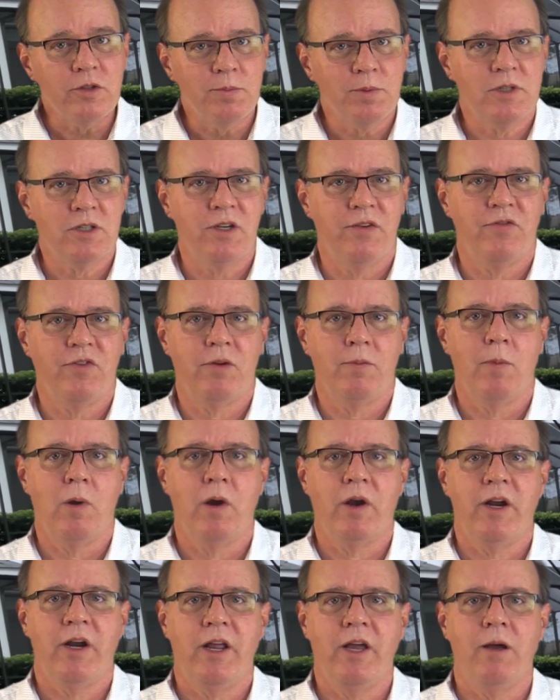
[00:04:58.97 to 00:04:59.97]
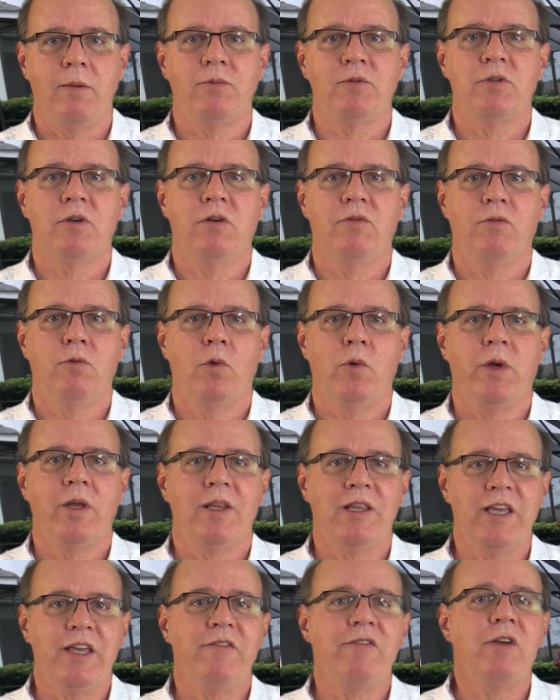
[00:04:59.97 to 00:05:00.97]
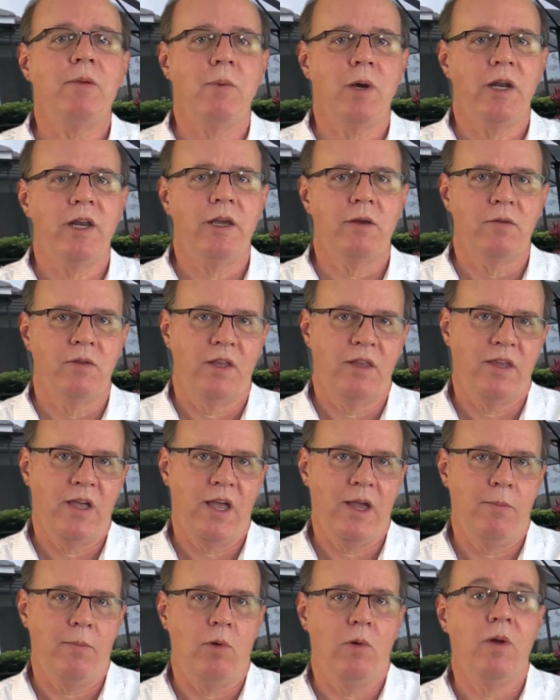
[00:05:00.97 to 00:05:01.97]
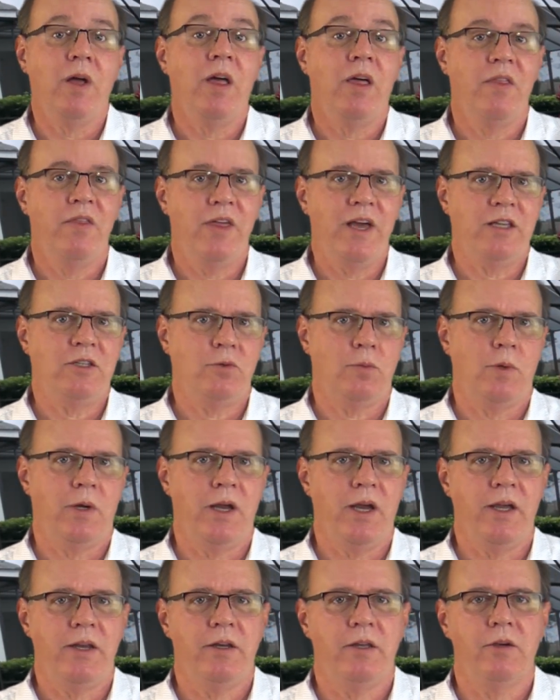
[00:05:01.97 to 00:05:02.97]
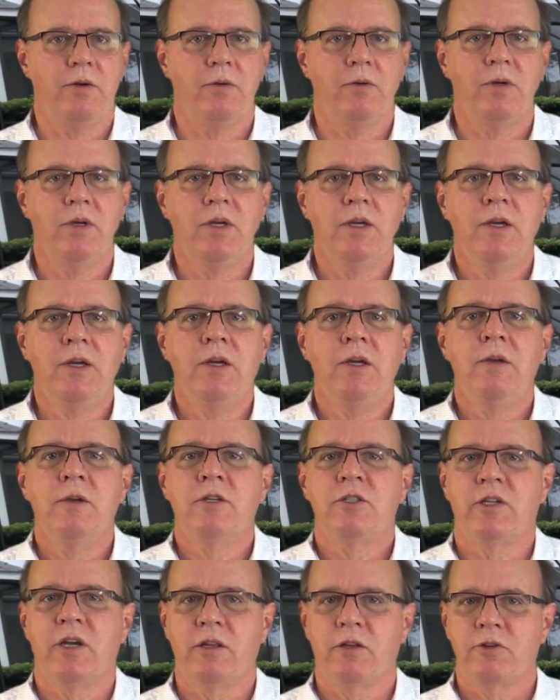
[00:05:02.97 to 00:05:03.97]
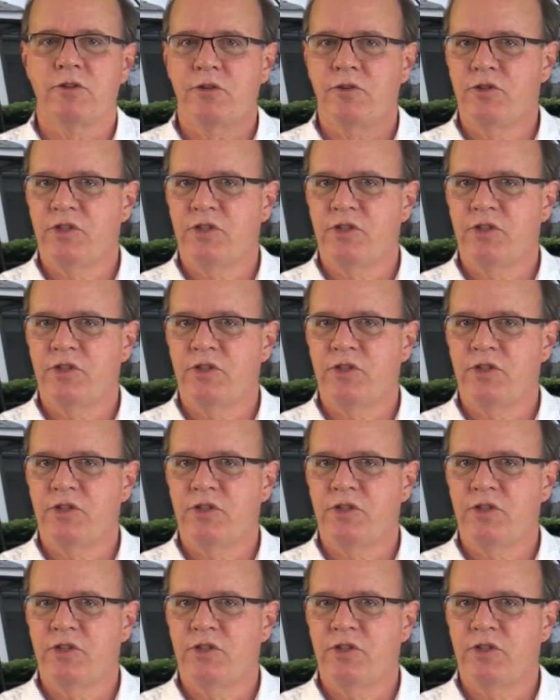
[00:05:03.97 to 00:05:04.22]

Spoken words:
specific market helps avoid leaving money on the table. That's what I do. Sellers are